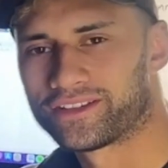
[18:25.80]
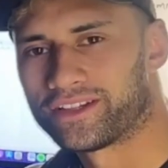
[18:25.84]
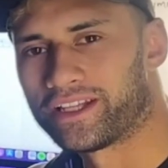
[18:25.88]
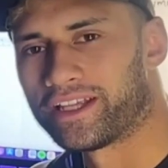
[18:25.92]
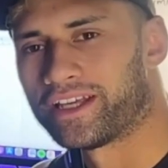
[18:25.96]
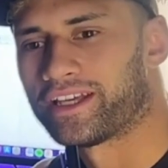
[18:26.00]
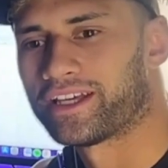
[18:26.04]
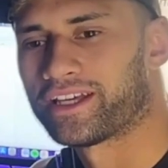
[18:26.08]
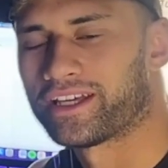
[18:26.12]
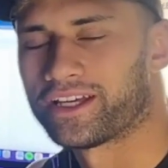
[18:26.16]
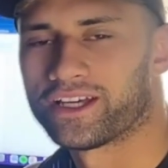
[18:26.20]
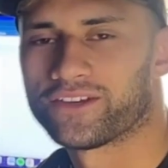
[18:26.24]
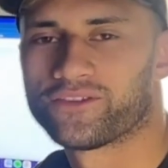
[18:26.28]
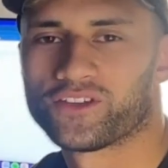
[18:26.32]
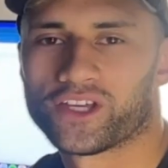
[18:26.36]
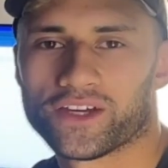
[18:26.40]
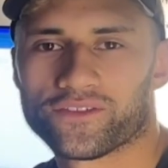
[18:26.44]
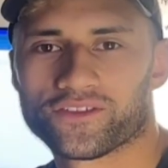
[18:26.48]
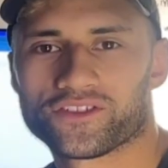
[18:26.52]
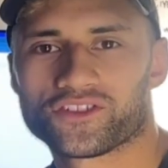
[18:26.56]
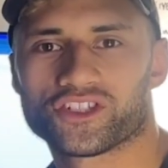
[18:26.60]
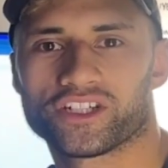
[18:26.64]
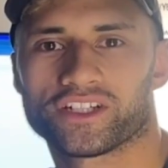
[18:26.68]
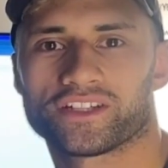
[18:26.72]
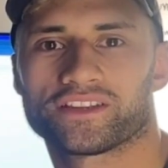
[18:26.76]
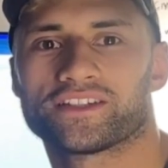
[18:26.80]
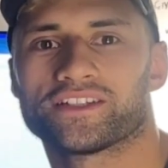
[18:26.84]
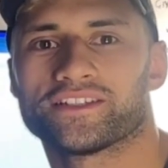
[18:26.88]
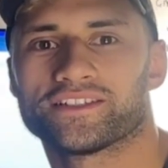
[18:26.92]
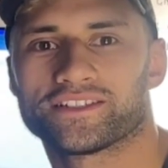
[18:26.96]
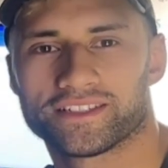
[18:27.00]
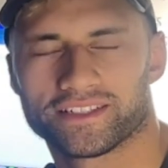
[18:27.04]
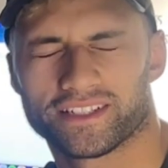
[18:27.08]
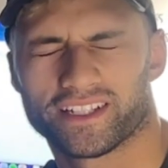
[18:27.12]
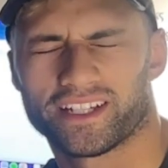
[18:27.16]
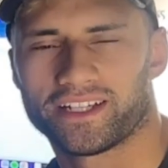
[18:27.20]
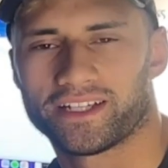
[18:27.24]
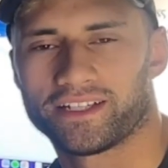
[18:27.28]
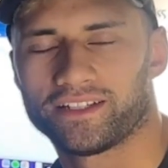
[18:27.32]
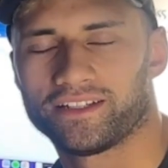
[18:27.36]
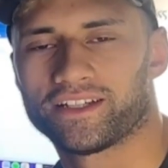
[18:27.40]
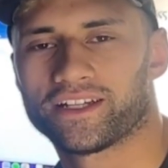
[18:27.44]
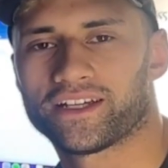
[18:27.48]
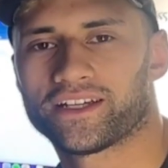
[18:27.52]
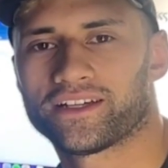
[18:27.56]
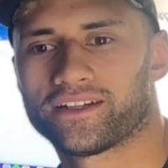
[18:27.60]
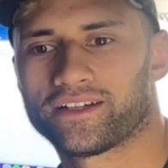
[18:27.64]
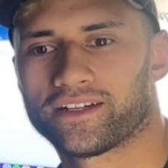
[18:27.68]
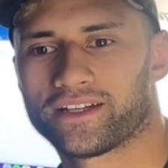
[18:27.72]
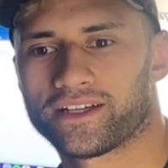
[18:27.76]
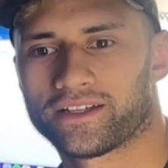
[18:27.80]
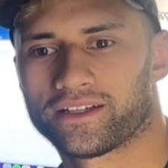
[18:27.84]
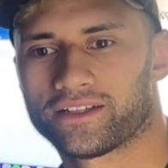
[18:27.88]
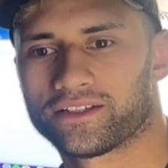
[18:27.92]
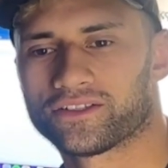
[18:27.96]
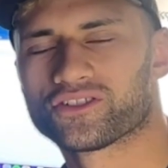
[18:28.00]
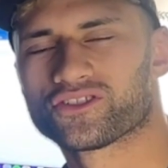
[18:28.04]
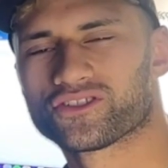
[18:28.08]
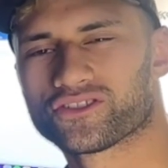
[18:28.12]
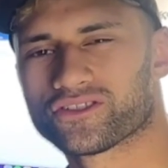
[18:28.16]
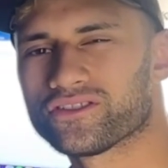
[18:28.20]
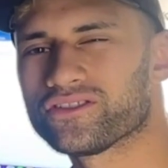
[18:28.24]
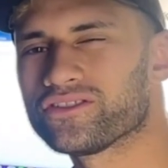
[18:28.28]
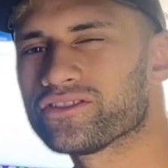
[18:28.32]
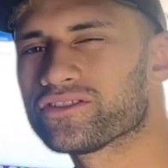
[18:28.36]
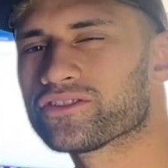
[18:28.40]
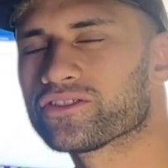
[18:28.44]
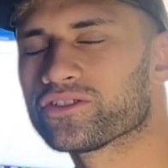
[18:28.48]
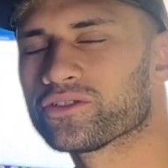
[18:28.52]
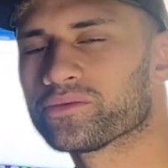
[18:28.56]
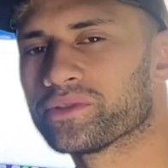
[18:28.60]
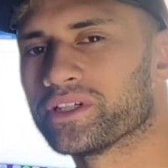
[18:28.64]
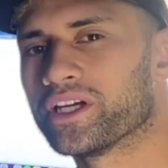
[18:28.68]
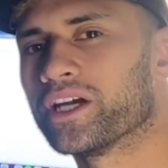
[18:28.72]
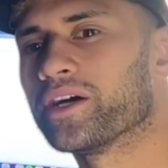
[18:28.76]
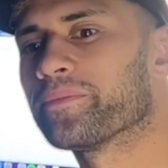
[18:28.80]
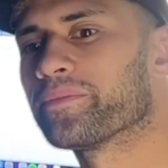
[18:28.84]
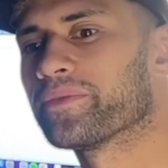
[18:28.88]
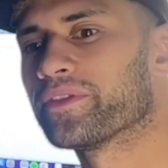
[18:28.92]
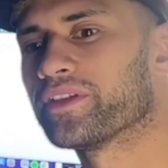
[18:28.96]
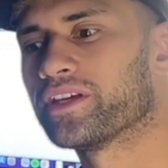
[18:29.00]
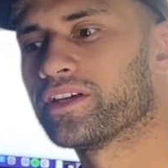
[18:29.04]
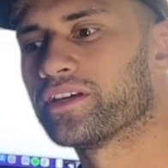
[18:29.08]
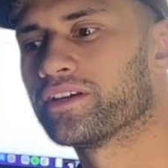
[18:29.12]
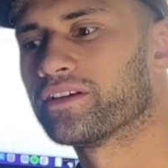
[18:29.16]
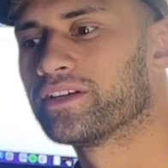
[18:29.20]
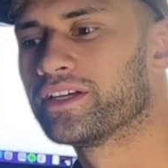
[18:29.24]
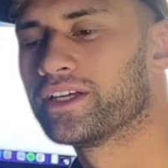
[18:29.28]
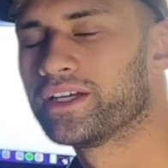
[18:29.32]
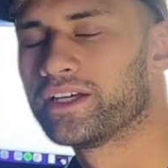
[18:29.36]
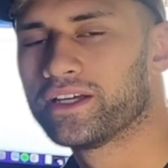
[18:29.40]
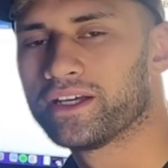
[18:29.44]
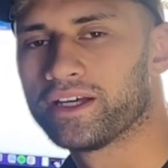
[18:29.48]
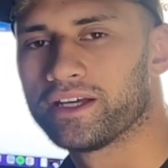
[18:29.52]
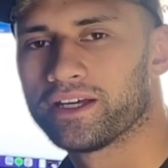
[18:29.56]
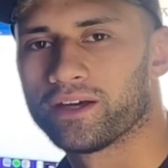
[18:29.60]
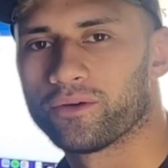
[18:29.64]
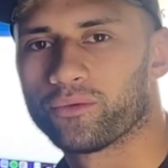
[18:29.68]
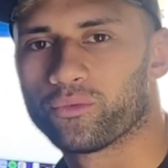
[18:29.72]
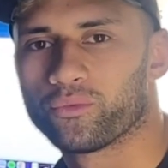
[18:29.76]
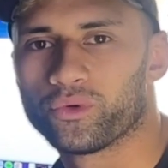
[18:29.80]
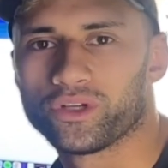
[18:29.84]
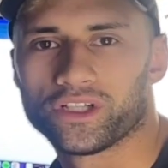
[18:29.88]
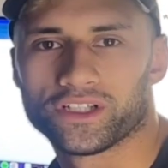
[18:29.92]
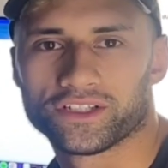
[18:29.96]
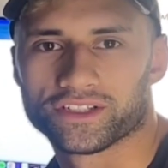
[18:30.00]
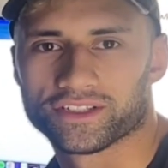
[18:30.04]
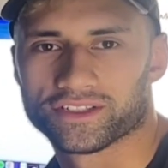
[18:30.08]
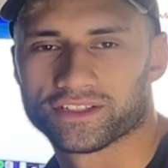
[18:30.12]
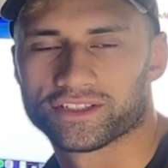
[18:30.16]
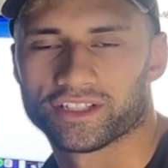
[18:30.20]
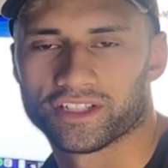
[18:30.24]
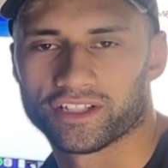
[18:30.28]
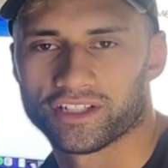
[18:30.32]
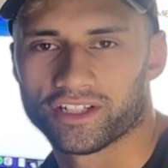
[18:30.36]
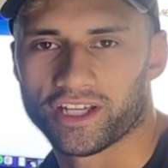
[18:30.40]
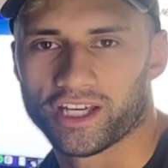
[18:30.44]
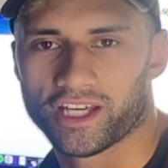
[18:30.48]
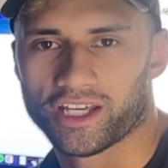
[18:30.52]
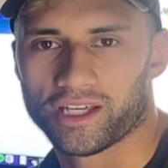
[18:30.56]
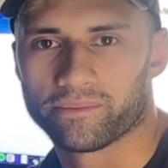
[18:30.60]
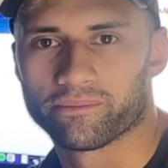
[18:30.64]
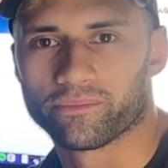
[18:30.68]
if you haven't checked it today yet, it should still be up there. We just did a